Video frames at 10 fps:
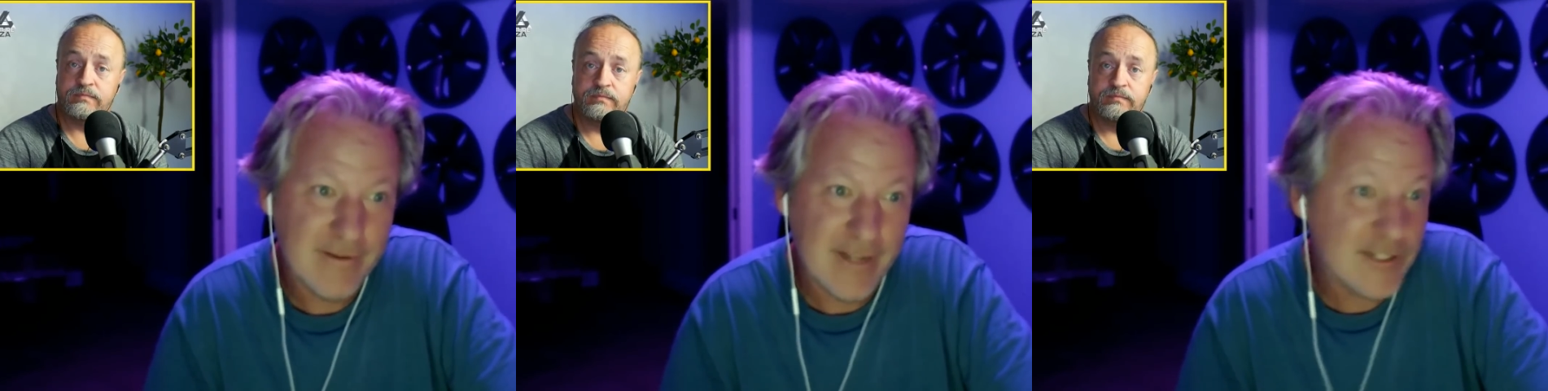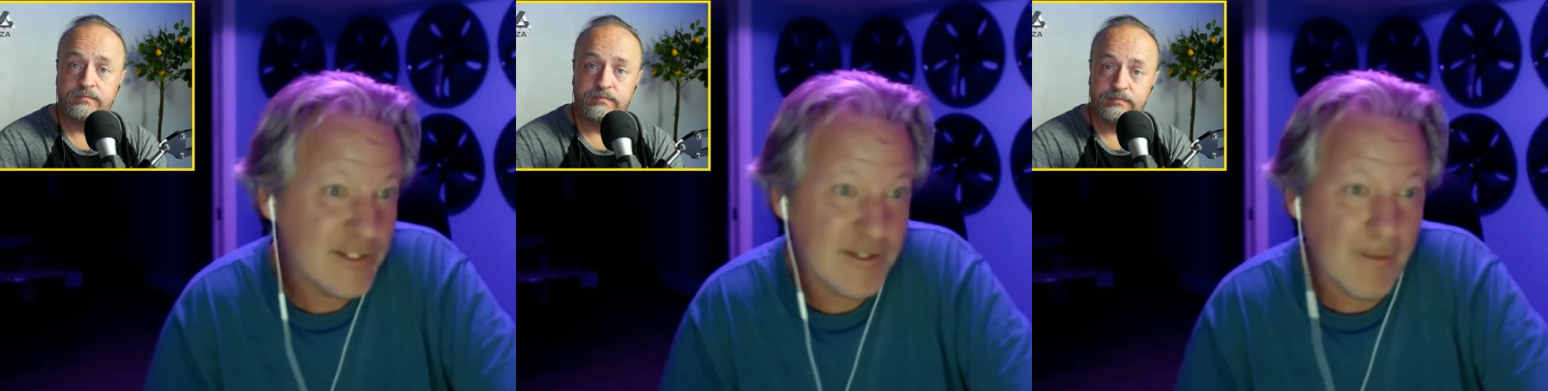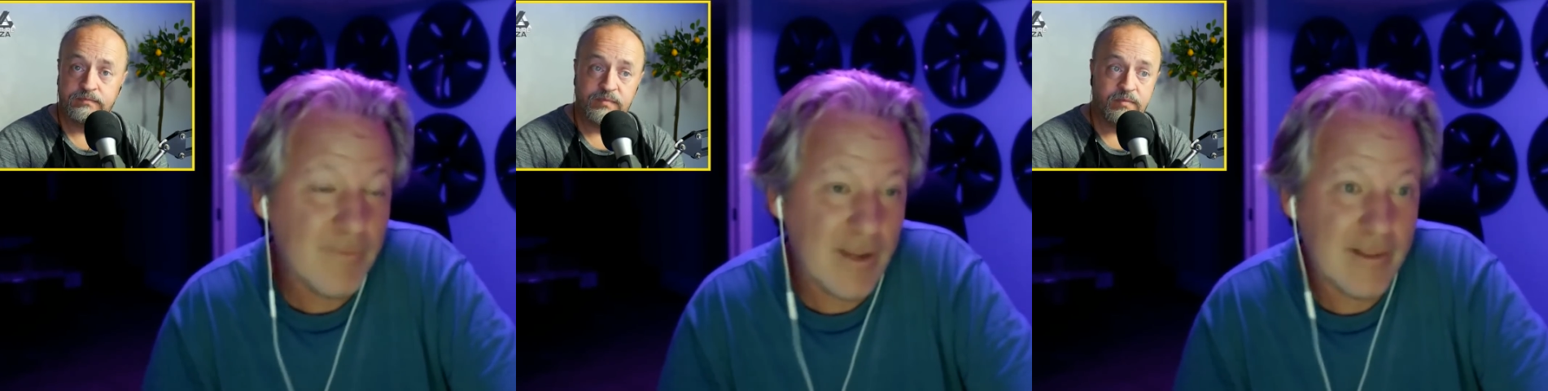Speaker 1: That's
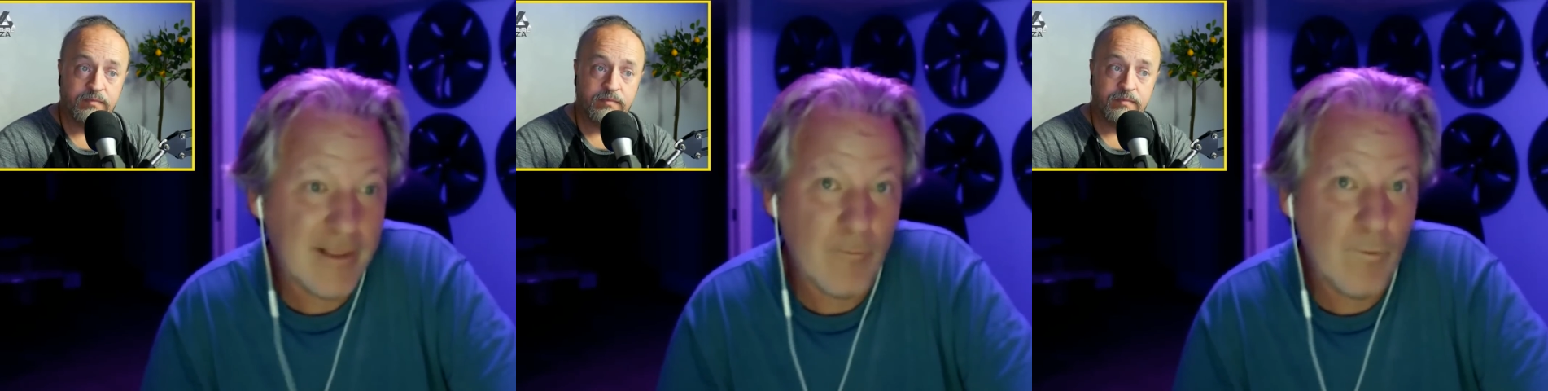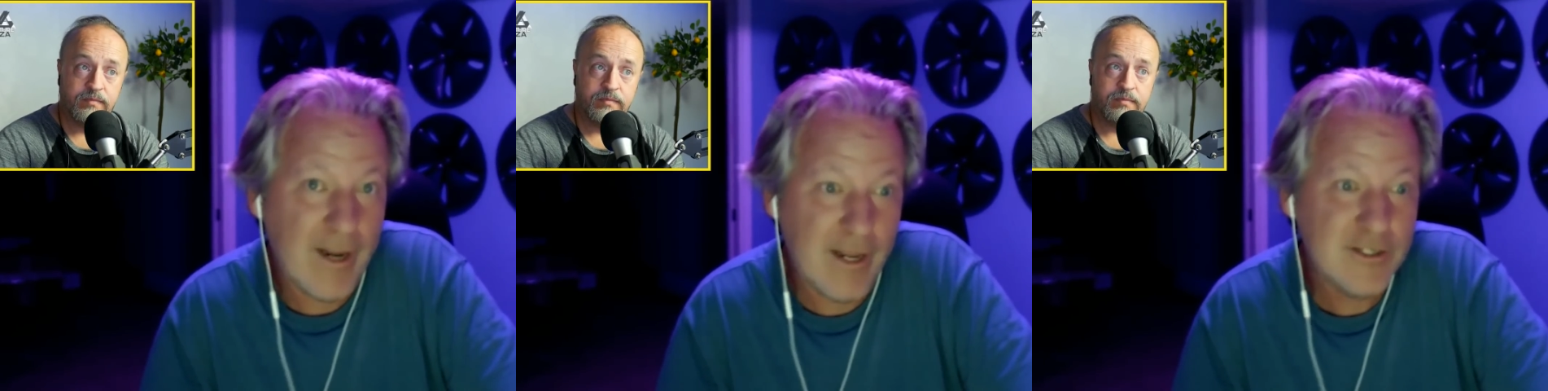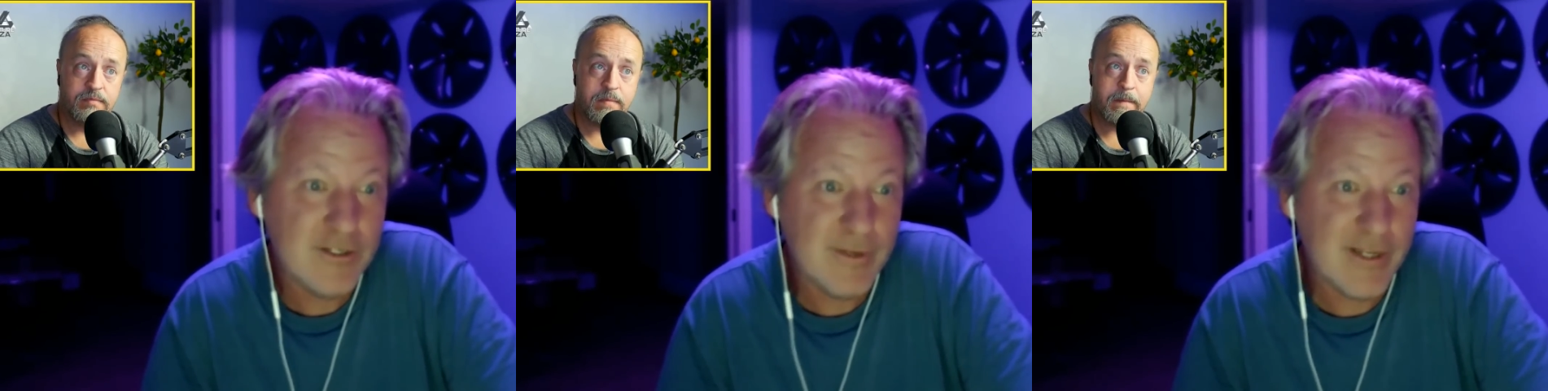something that went
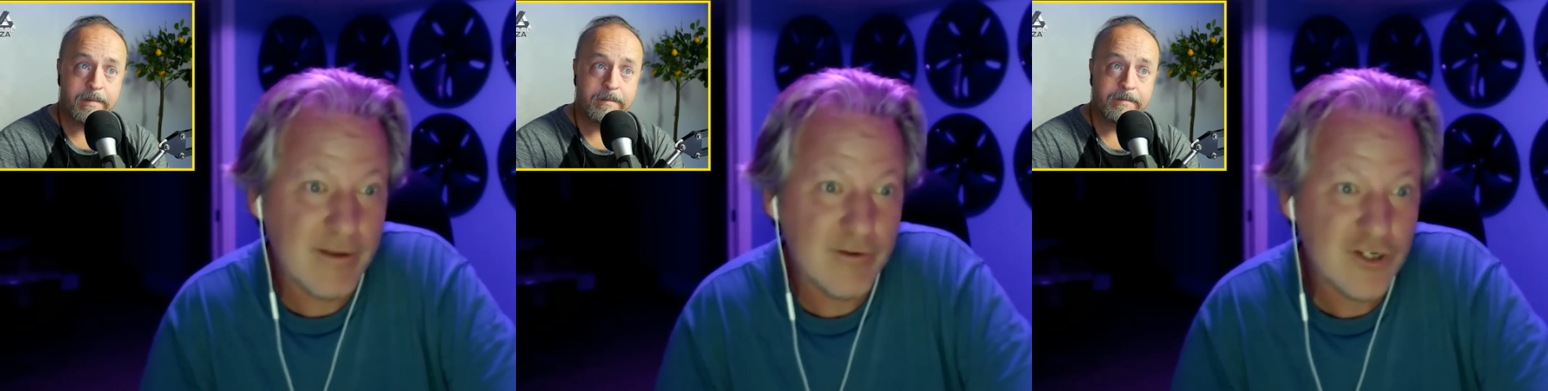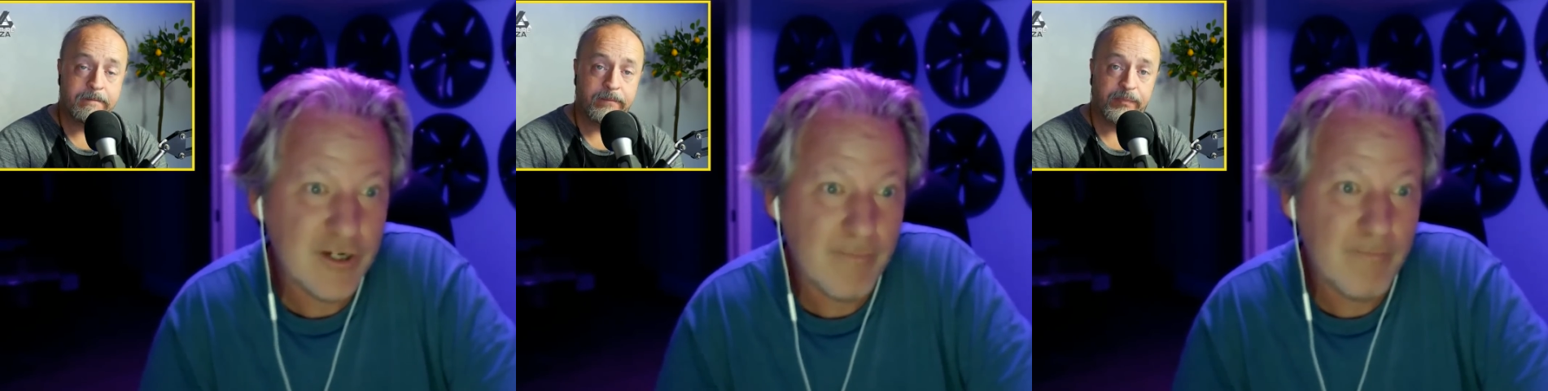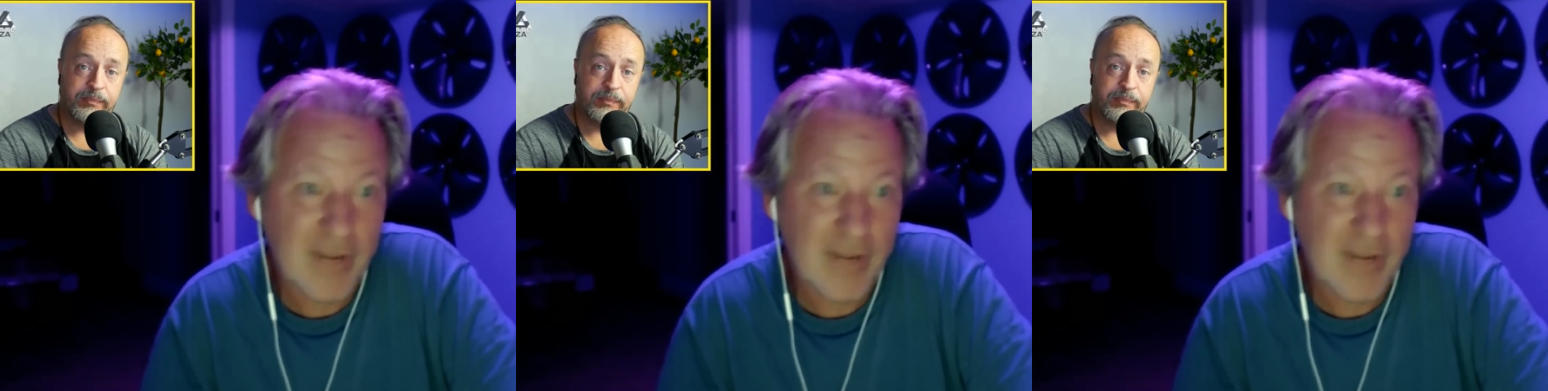into a dealership